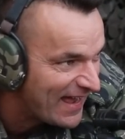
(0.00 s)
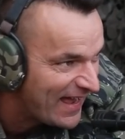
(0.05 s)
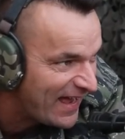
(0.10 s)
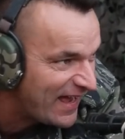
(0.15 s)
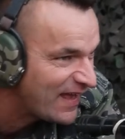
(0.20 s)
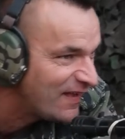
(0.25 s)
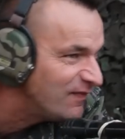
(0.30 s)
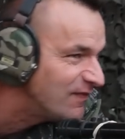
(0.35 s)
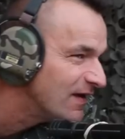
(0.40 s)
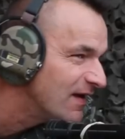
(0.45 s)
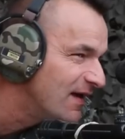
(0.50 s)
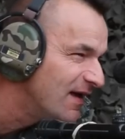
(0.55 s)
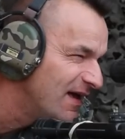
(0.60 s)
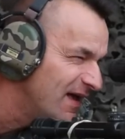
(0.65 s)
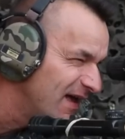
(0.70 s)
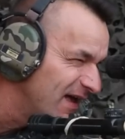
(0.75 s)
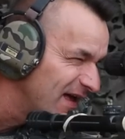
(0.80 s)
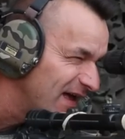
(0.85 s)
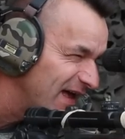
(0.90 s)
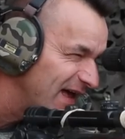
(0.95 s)
and
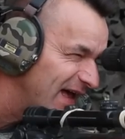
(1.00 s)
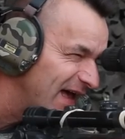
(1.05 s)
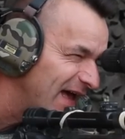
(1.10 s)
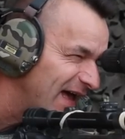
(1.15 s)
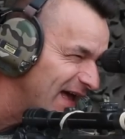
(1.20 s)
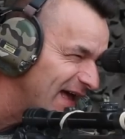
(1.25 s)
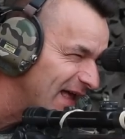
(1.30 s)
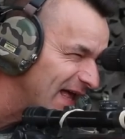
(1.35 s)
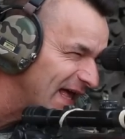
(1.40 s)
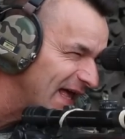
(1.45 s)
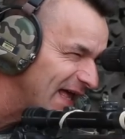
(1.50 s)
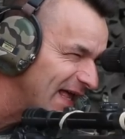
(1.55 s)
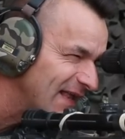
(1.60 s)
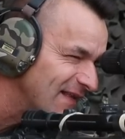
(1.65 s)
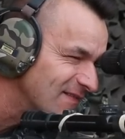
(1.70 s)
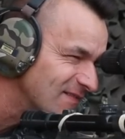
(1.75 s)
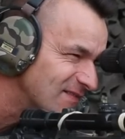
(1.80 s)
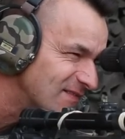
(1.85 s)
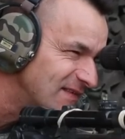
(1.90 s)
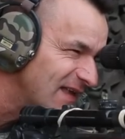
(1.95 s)

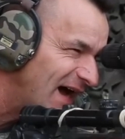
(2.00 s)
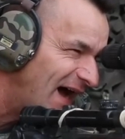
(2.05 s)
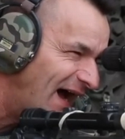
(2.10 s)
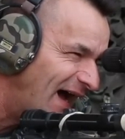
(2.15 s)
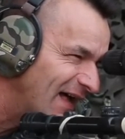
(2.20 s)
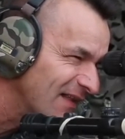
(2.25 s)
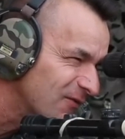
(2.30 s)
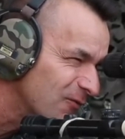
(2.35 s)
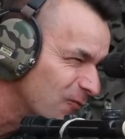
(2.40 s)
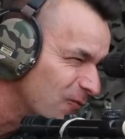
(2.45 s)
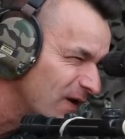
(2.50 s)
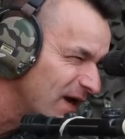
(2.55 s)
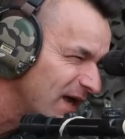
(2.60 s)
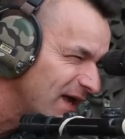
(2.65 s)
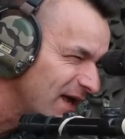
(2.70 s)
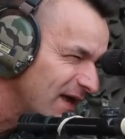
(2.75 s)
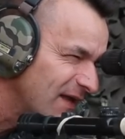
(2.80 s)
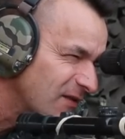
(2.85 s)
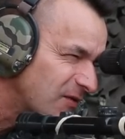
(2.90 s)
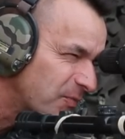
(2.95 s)
and that
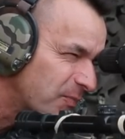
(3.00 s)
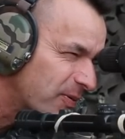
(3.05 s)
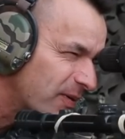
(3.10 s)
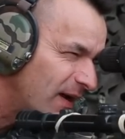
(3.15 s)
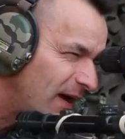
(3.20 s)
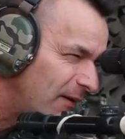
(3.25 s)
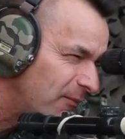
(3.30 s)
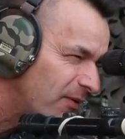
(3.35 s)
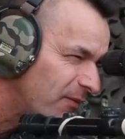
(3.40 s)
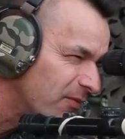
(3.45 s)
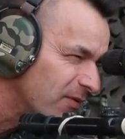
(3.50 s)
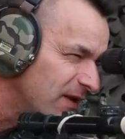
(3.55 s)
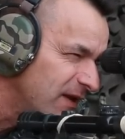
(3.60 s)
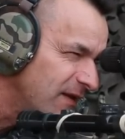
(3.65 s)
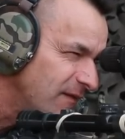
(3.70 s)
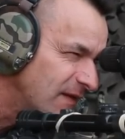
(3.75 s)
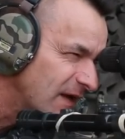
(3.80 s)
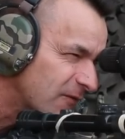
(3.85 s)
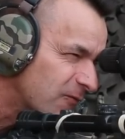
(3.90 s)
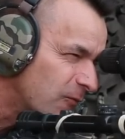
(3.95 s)
wind
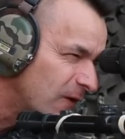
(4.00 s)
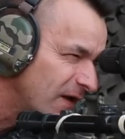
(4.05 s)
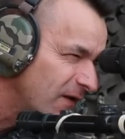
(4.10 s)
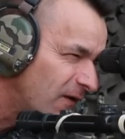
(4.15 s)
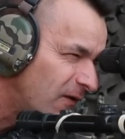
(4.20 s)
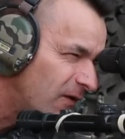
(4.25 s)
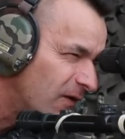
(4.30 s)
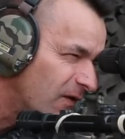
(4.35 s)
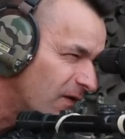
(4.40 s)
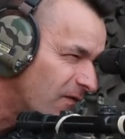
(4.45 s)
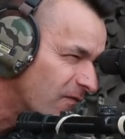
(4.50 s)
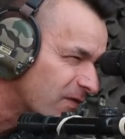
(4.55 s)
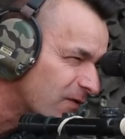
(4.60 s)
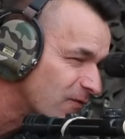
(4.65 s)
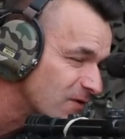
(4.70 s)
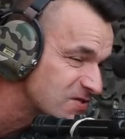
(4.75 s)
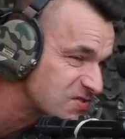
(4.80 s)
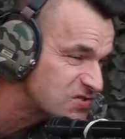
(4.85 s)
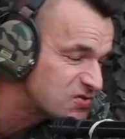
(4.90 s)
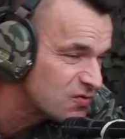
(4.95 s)
probably that wind all over
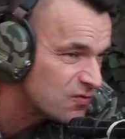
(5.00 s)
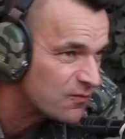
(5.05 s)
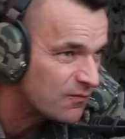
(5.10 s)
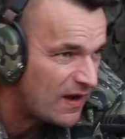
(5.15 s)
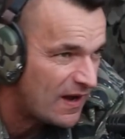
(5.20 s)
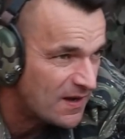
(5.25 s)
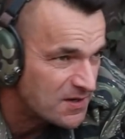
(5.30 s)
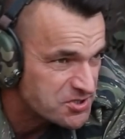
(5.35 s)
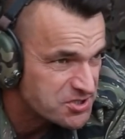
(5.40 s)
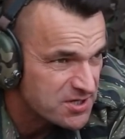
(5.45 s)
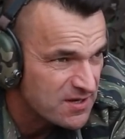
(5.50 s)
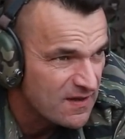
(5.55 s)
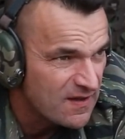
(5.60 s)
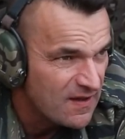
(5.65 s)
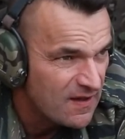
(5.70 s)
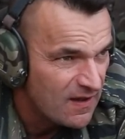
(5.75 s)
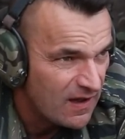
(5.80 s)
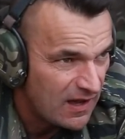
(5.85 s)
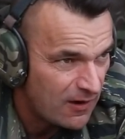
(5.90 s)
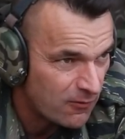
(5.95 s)
was too much
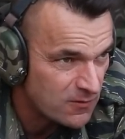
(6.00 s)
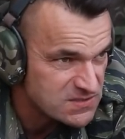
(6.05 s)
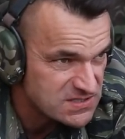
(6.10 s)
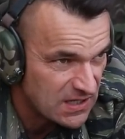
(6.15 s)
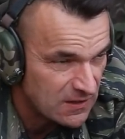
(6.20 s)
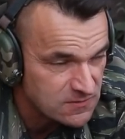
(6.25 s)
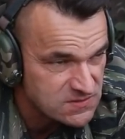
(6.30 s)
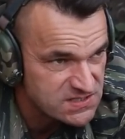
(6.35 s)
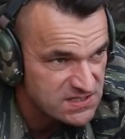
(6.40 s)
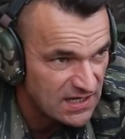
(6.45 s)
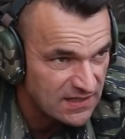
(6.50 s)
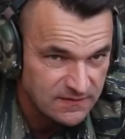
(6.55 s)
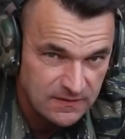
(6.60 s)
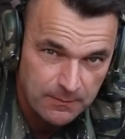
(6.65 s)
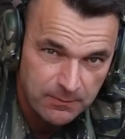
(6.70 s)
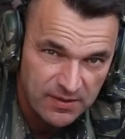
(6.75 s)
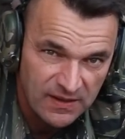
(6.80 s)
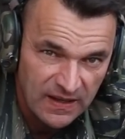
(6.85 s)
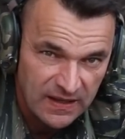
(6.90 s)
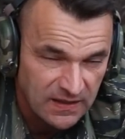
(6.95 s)
I was outside
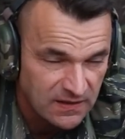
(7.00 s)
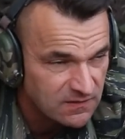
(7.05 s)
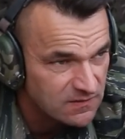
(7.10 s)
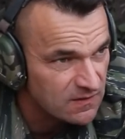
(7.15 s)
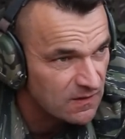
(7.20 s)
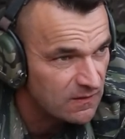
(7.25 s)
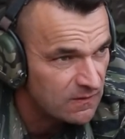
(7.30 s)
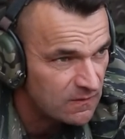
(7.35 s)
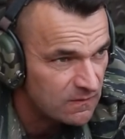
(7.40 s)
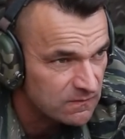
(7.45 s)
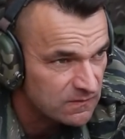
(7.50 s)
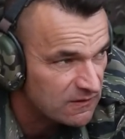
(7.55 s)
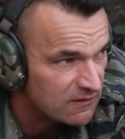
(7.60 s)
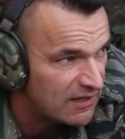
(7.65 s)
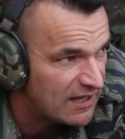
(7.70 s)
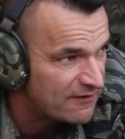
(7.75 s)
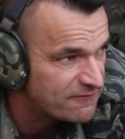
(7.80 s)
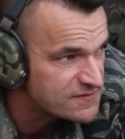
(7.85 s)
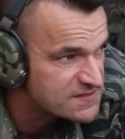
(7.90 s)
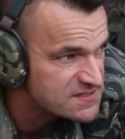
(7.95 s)
the plate uh, on the
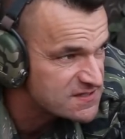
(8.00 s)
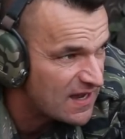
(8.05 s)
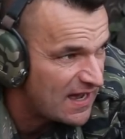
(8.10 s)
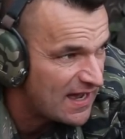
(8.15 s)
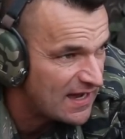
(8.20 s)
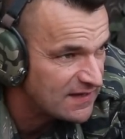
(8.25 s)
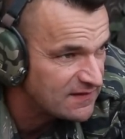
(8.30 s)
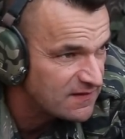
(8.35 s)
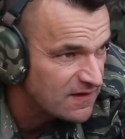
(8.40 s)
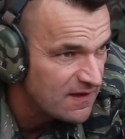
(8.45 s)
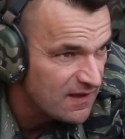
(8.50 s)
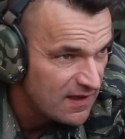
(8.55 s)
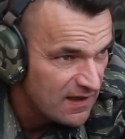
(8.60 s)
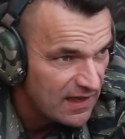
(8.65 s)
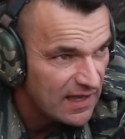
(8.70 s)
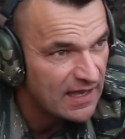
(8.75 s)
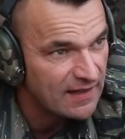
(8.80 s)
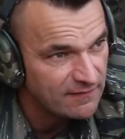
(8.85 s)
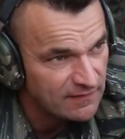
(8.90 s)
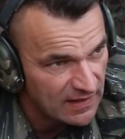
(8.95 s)
left side
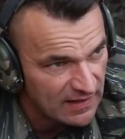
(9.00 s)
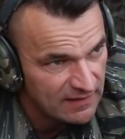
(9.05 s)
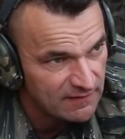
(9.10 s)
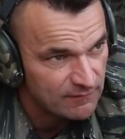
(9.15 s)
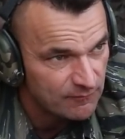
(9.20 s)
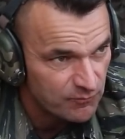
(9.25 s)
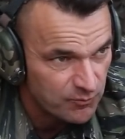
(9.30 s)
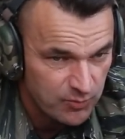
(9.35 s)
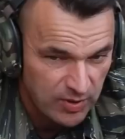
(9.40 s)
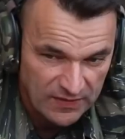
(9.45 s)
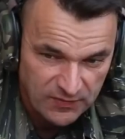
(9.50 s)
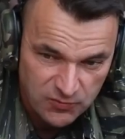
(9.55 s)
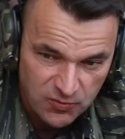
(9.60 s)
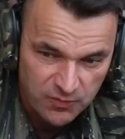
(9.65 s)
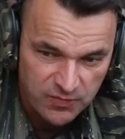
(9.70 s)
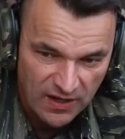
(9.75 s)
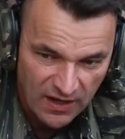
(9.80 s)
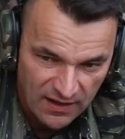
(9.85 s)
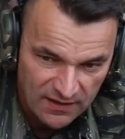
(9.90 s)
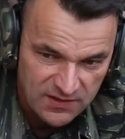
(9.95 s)
and and but to
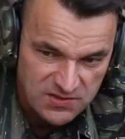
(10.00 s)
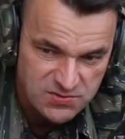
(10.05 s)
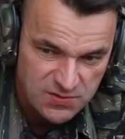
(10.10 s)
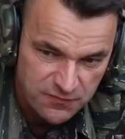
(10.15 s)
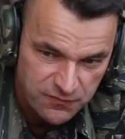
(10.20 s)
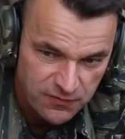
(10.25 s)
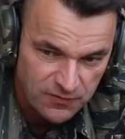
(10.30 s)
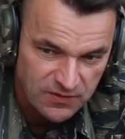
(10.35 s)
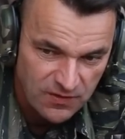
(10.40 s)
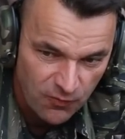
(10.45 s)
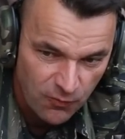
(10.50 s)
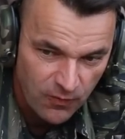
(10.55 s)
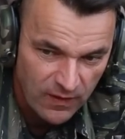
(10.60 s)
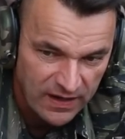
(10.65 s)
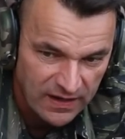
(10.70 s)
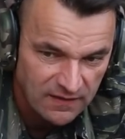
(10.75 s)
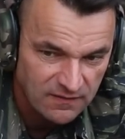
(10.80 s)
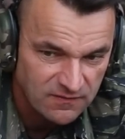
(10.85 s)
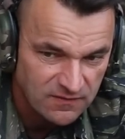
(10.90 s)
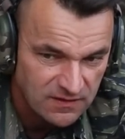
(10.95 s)
be honest with you the
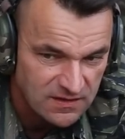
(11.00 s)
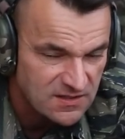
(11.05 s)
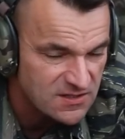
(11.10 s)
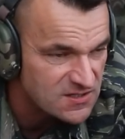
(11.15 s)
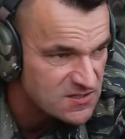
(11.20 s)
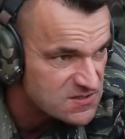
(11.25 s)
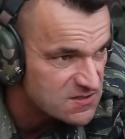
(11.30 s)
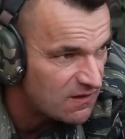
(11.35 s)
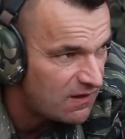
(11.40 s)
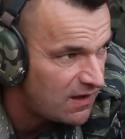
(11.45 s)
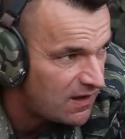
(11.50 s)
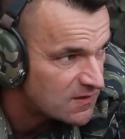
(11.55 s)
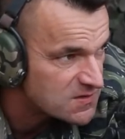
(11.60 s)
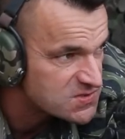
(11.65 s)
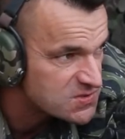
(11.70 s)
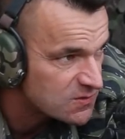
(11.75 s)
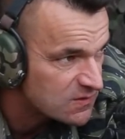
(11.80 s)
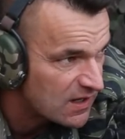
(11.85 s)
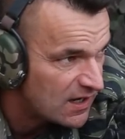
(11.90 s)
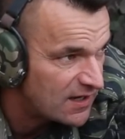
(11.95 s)
wind is
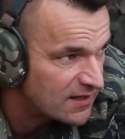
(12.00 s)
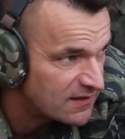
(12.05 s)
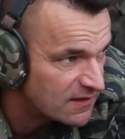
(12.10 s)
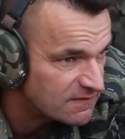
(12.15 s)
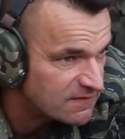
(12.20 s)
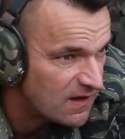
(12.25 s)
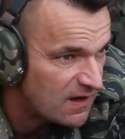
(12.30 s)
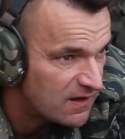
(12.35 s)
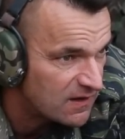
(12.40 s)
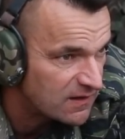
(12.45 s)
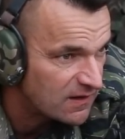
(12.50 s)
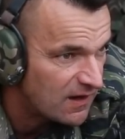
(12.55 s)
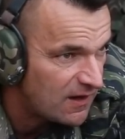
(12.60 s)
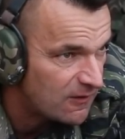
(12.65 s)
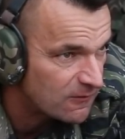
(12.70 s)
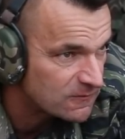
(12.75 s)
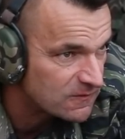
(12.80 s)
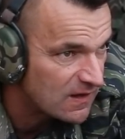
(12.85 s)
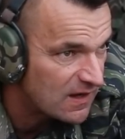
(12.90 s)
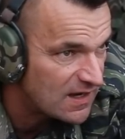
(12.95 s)
also kind of dying
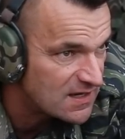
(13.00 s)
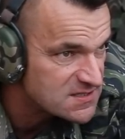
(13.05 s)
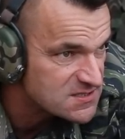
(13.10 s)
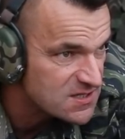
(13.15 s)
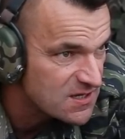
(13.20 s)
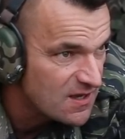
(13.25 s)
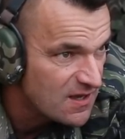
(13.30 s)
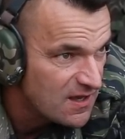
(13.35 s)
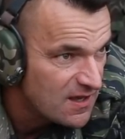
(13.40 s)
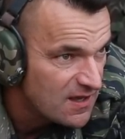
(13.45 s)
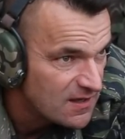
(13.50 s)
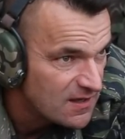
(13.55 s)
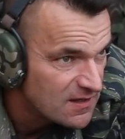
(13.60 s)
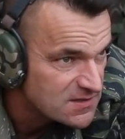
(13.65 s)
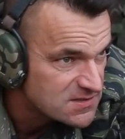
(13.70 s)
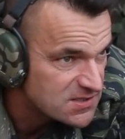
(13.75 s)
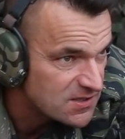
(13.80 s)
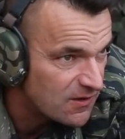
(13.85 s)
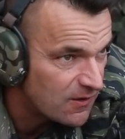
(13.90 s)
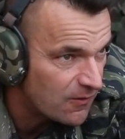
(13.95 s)
out guys
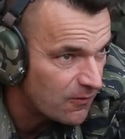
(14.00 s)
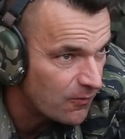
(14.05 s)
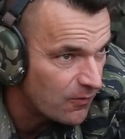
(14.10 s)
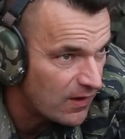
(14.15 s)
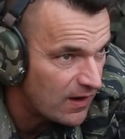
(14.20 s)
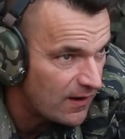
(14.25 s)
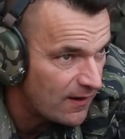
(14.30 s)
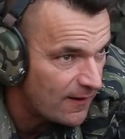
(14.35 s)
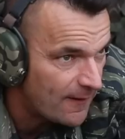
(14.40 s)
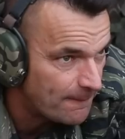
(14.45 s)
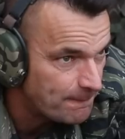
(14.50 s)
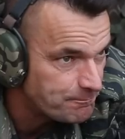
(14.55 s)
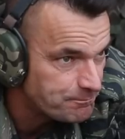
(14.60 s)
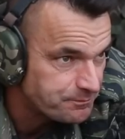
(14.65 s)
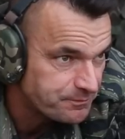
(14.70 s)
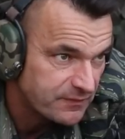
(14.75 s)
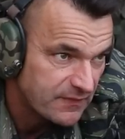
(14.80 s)
so uh,